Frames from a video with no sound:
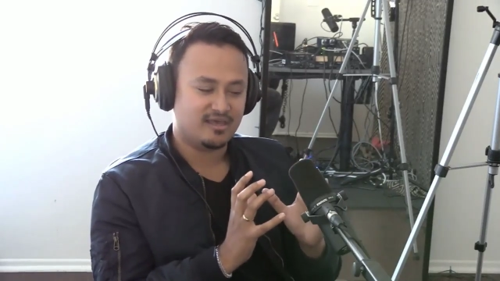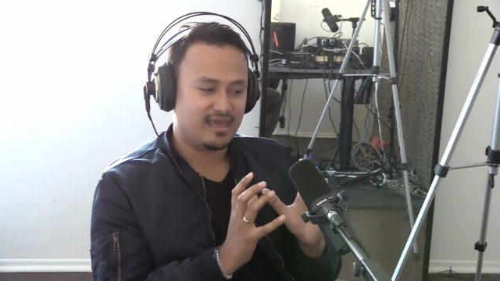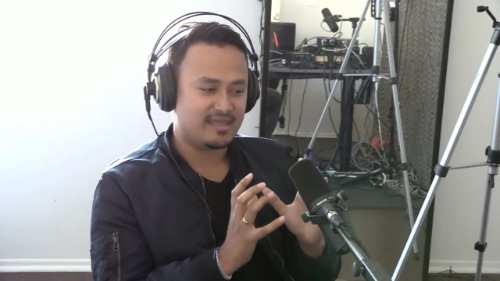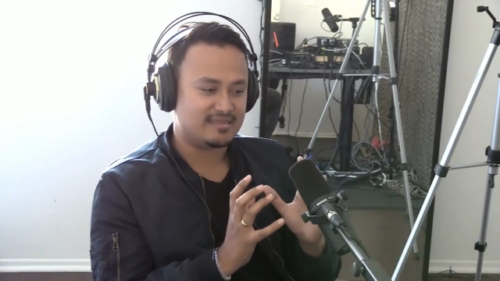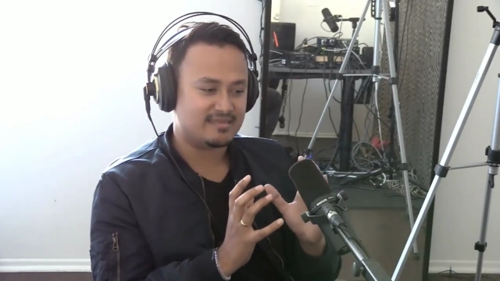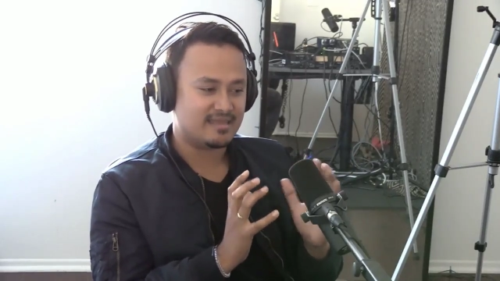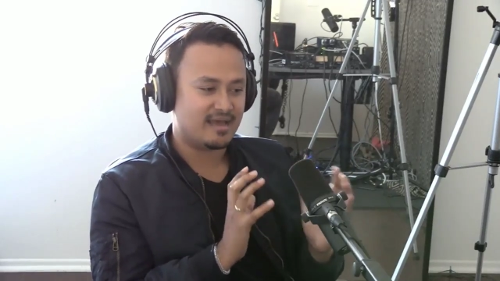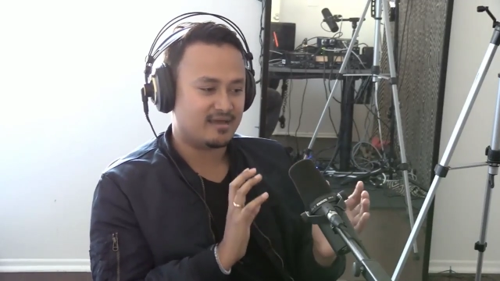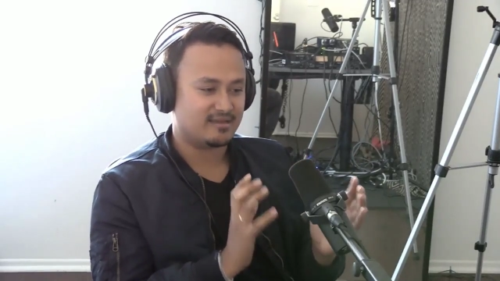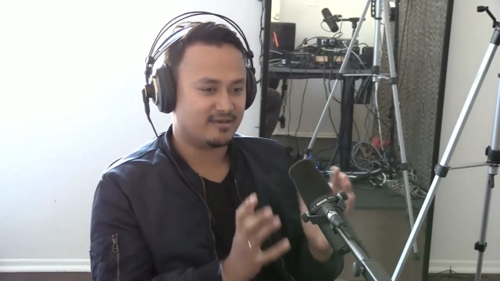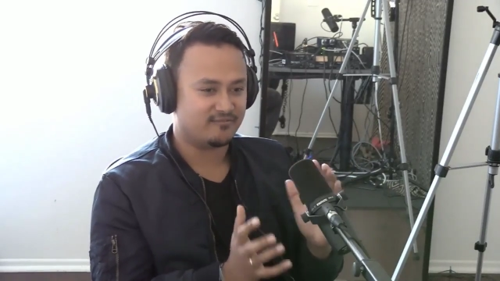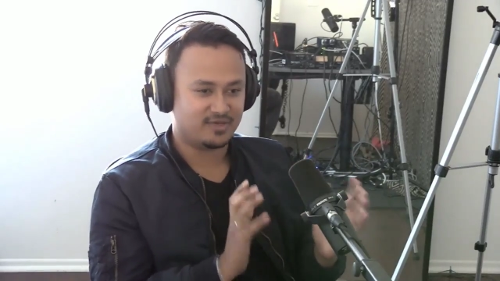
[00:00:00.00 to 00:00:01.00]
and
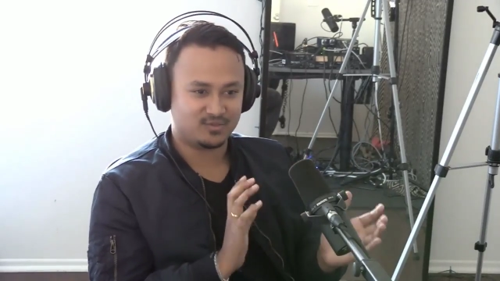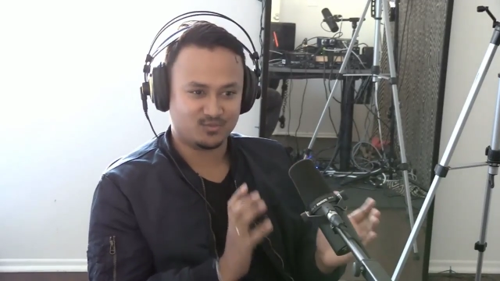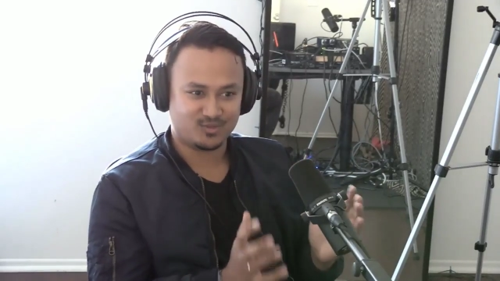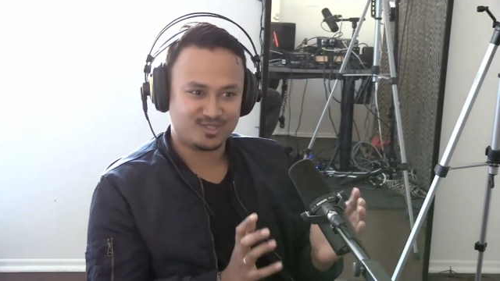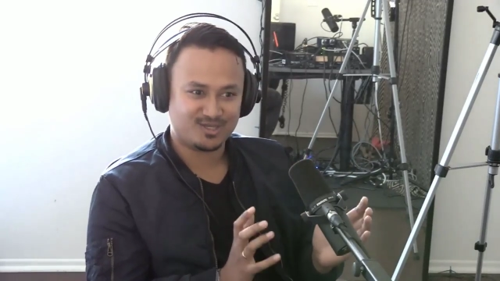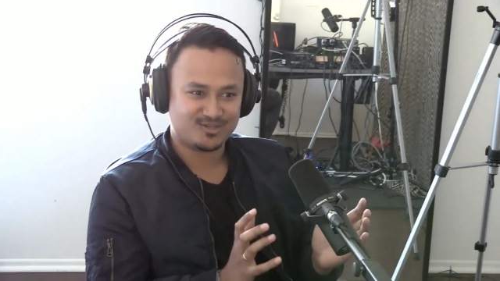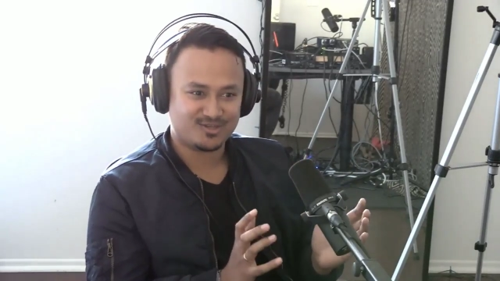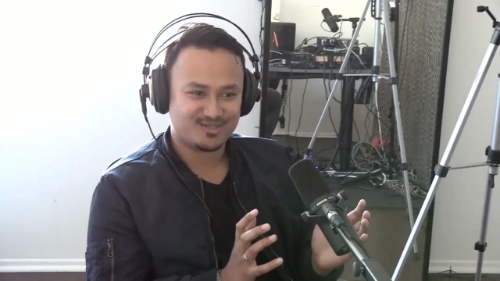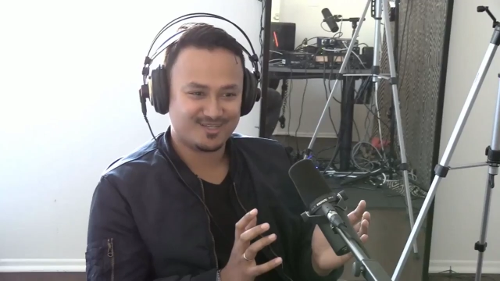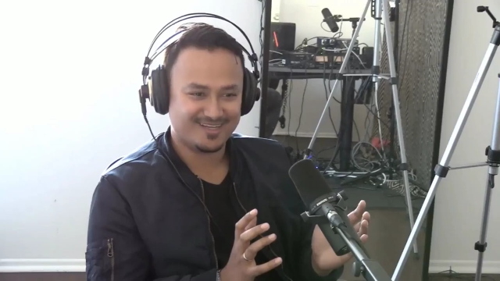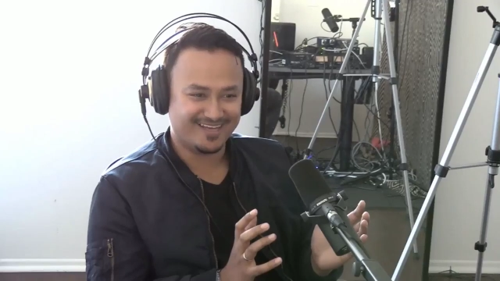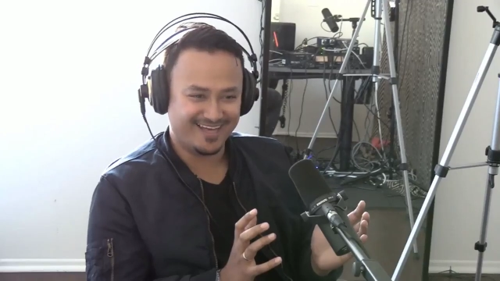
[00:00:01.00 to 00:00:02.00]
not offend one another,
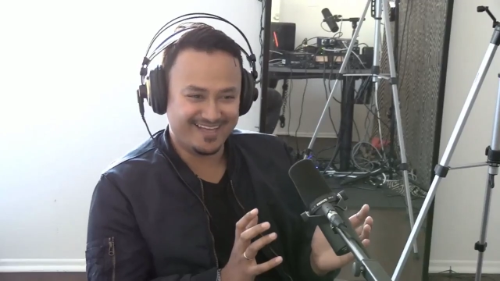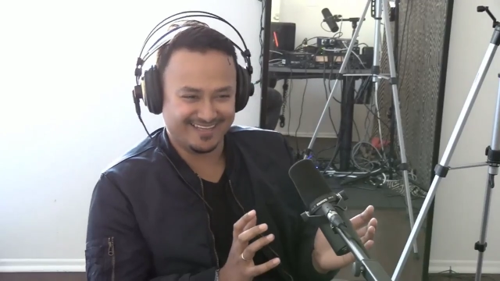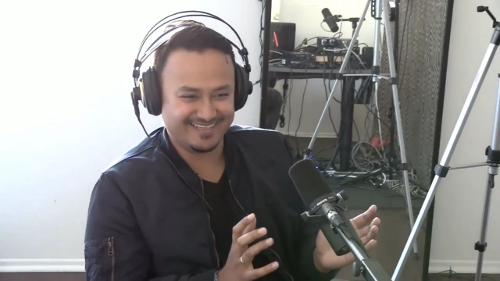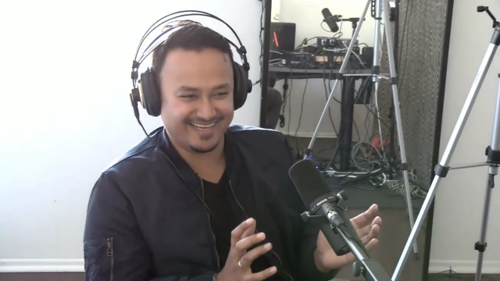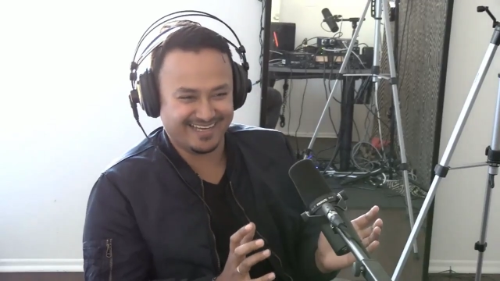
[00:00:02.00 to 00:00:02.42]
okay.